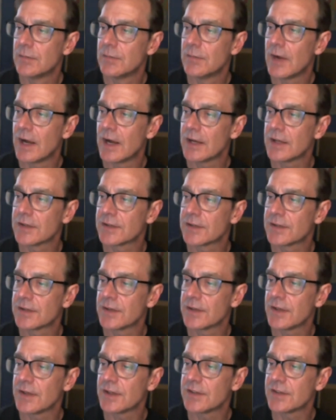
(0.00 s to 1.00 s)
Minus
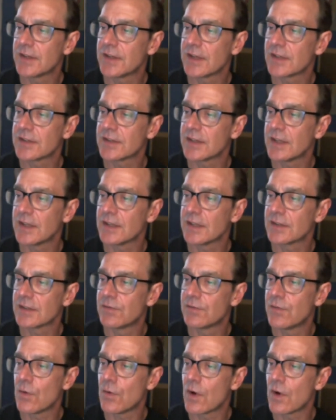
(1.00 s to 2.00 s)
36 is
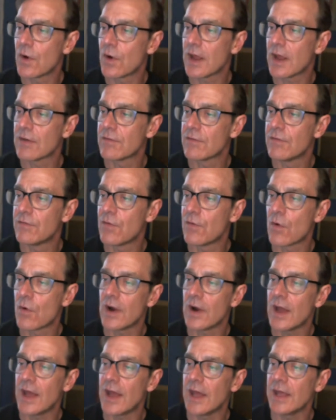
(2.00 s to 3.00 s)
4 and
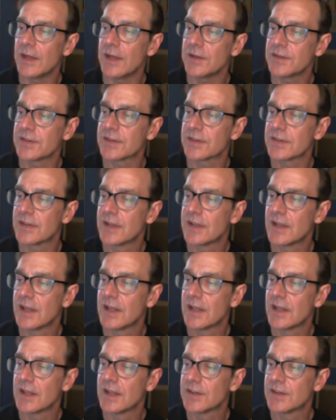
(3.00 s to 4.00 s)
4 ace.
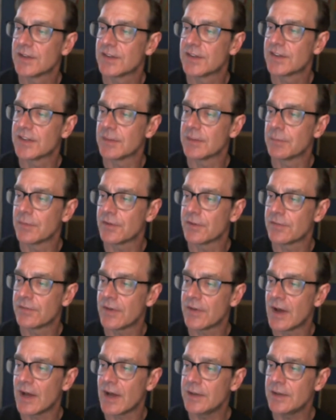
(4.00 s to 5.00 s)

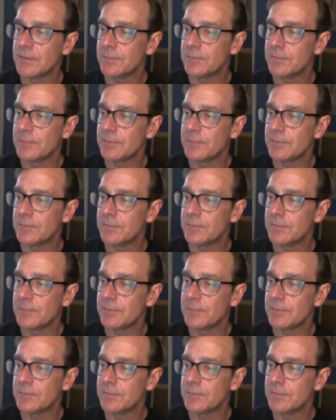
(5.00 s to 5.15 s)
Simplified.